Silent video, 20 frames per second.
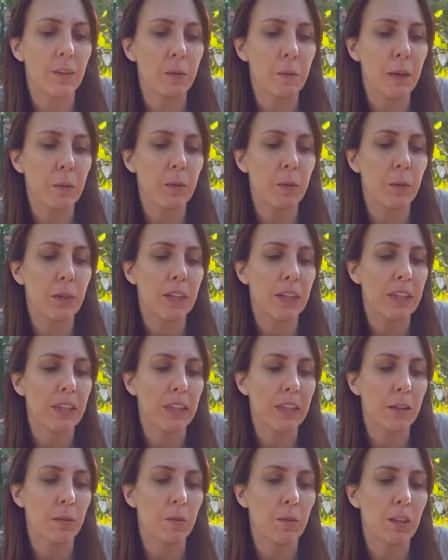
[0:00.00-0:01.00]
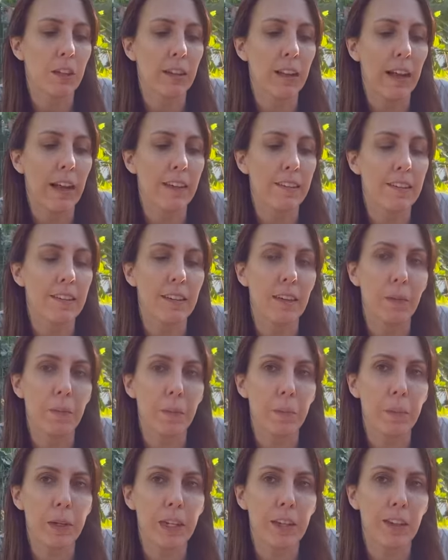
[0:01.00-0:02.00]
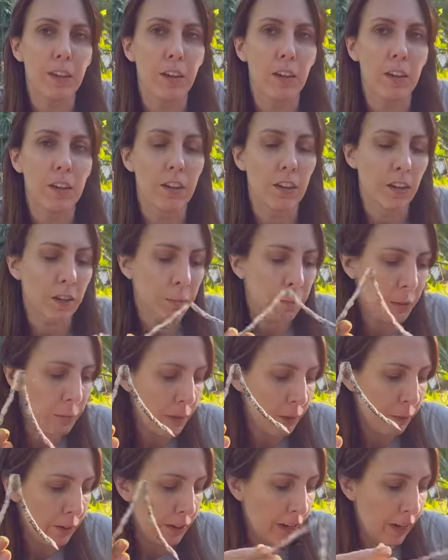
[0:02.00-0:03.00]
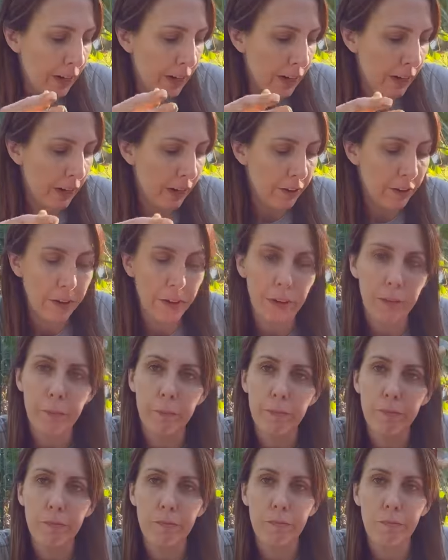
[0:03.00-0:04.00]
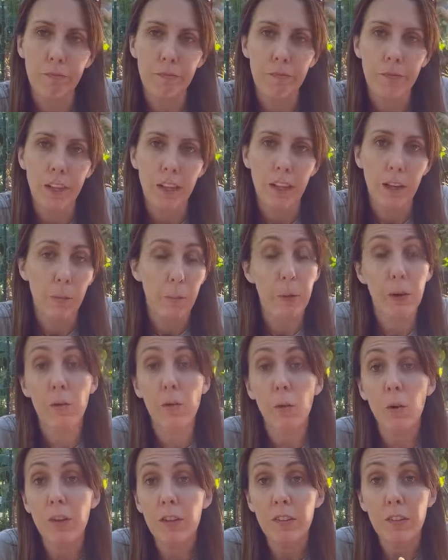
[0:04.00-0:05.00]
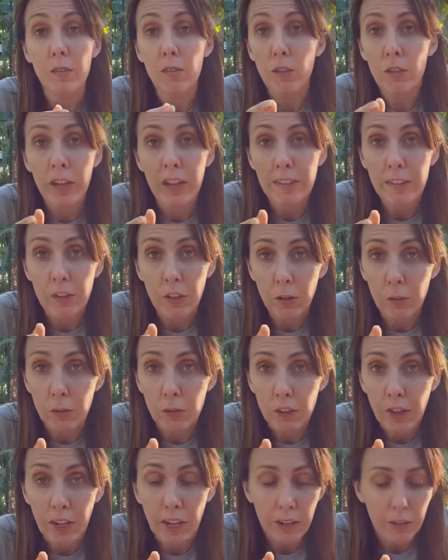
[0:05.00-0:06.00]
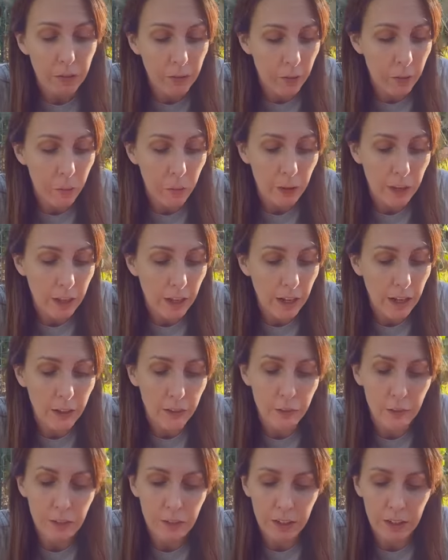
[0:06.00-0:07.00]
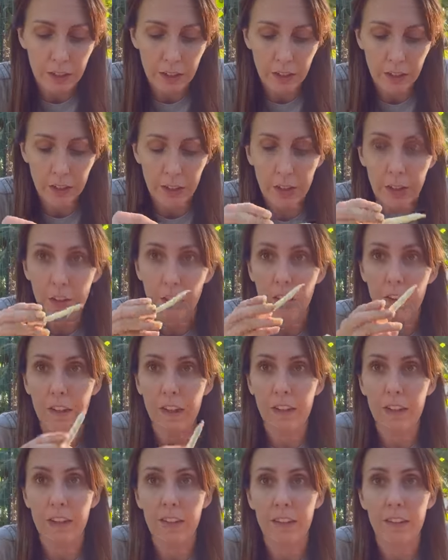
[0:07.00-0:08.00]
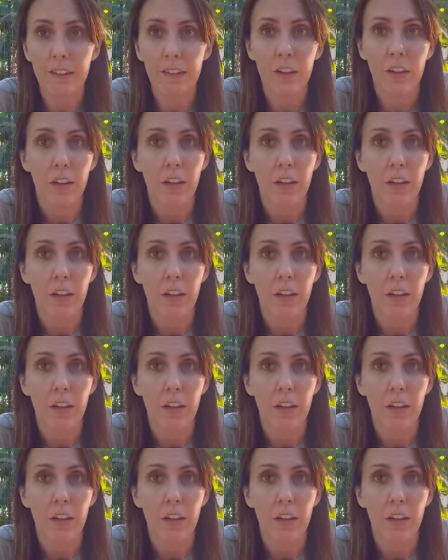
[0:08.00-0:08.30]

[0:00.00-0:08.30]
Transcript: Maybe we could get them to last a bit longer, but maybe not, I don't know. But of course, if you guys know stuff, would love to hear your techniques.